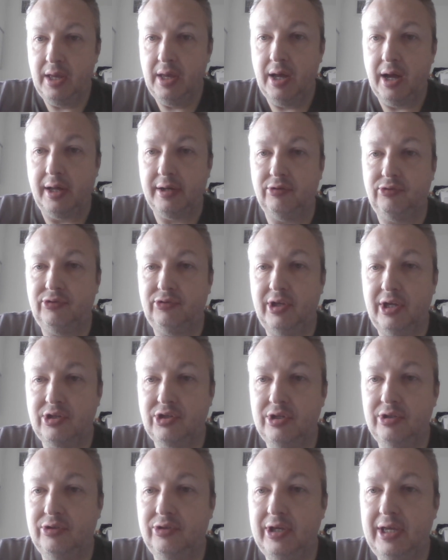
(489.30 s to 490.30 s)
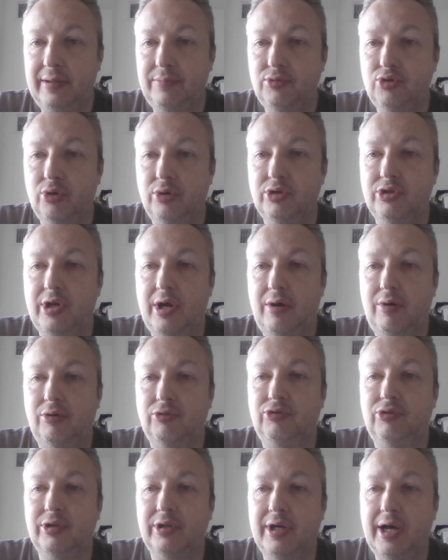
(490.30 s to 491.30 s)
On the session tape, George
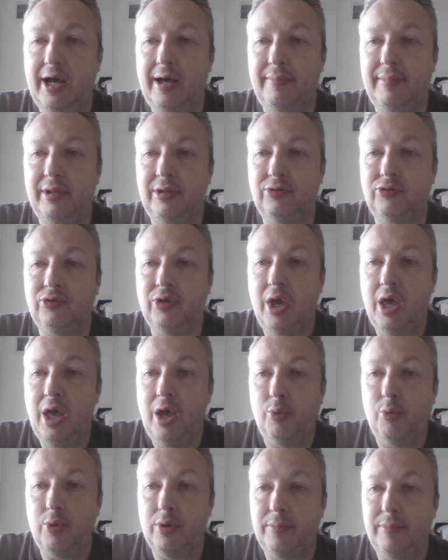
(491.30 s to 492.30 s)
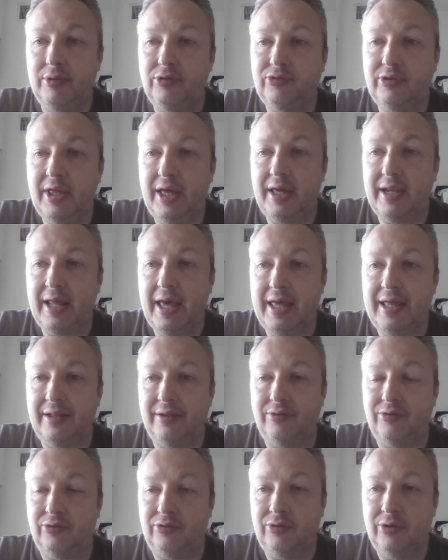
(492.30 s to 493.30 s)
Harrison comments, We missed that
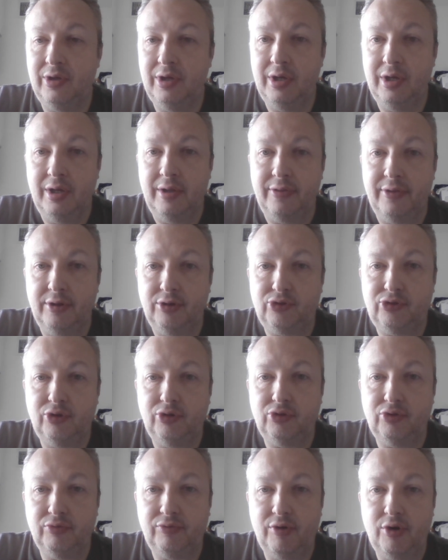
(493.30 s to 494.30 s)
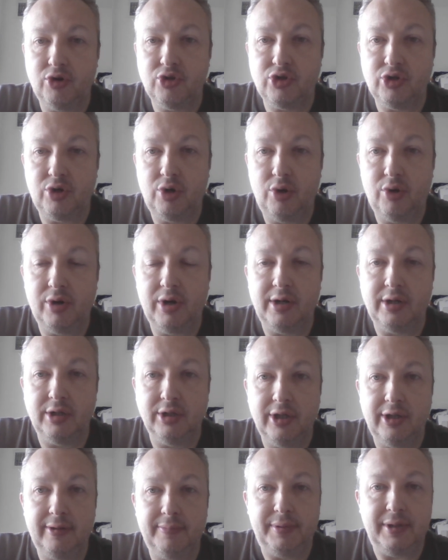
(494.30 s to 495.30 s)
end. This is the version heard on the
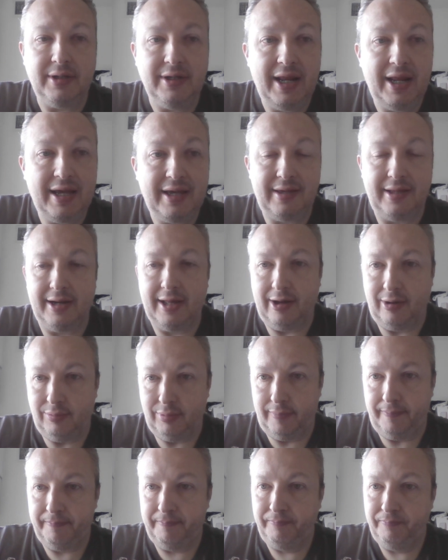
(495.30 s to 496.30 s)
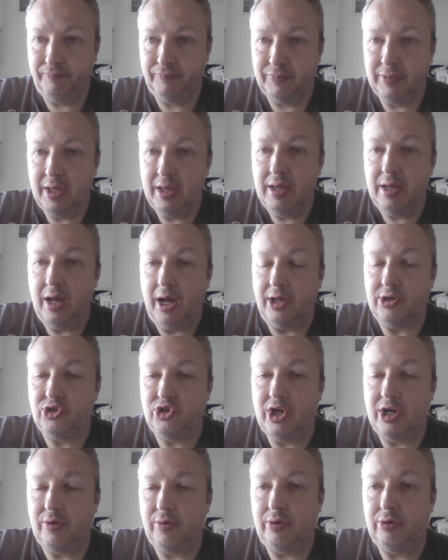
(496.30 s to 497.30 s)
Let It Be Naked album. On
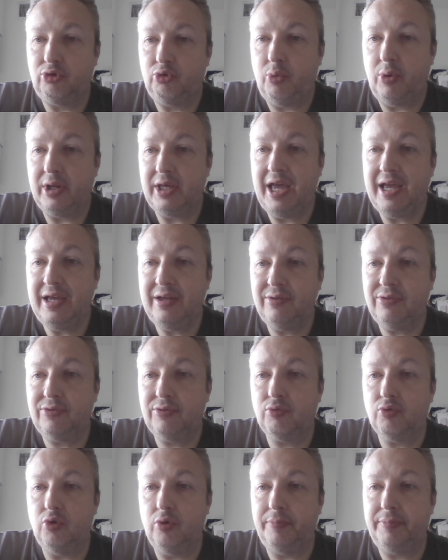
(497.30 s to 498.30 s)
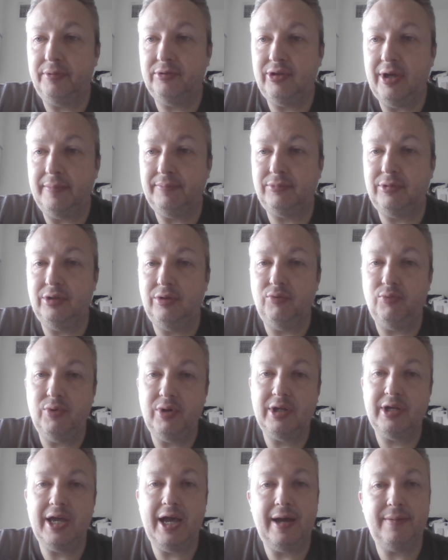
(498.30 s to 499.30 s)
January 28th, the group attempted to
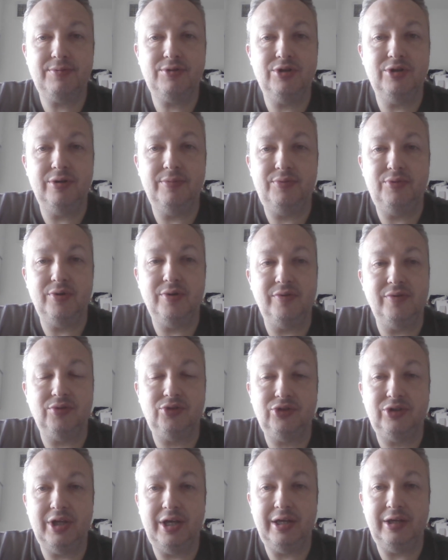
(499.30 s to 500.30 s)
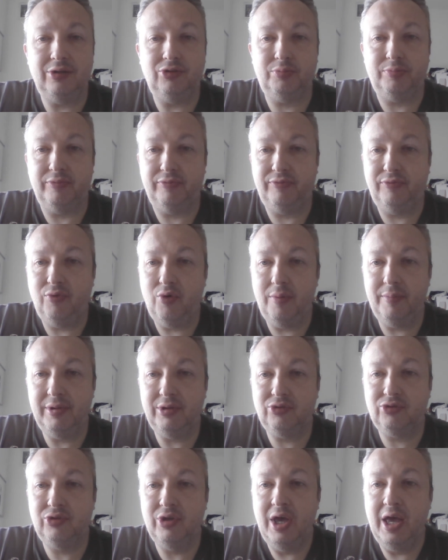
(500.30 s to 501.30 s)
recapture the previous day's
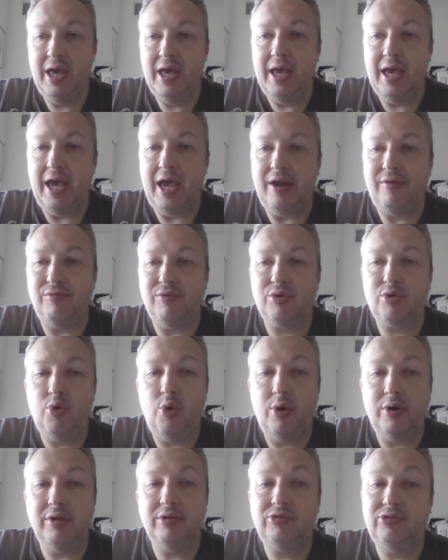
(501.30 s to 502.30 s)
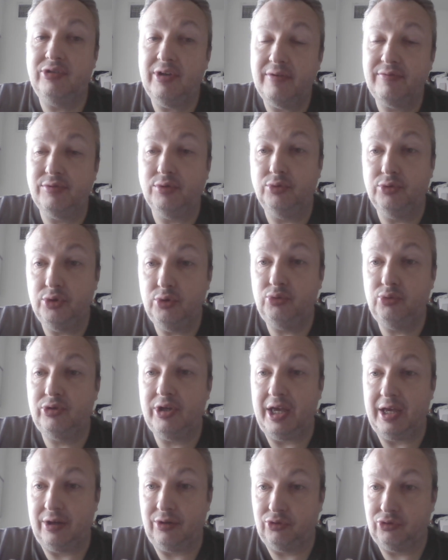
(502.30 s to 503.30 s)
performance and recorded several new
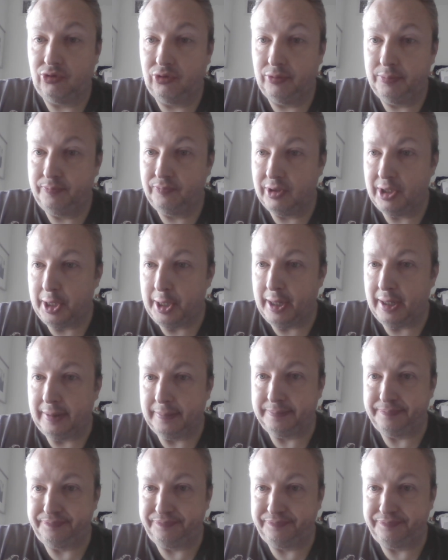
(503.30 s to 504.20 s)
takes, um,